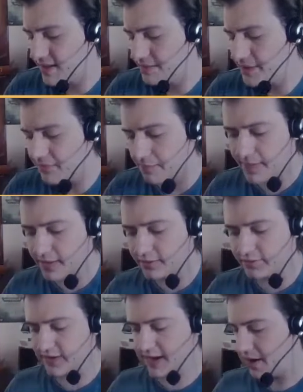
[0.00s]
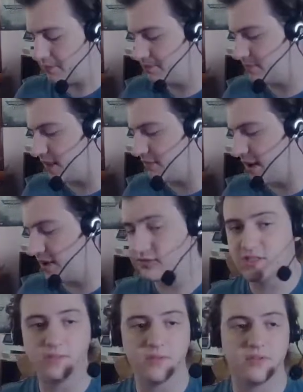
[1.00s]
bit of a build video
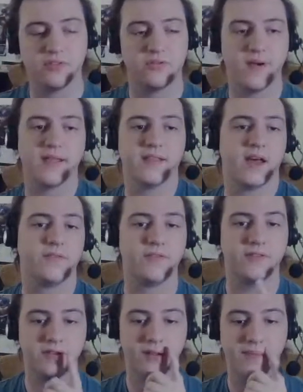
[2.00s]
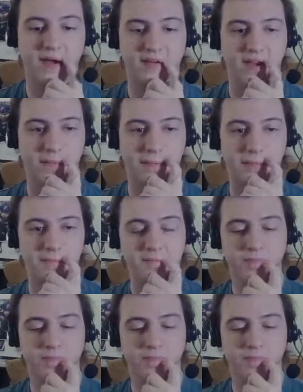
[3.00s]
around some of the terrain that I've recently picked up.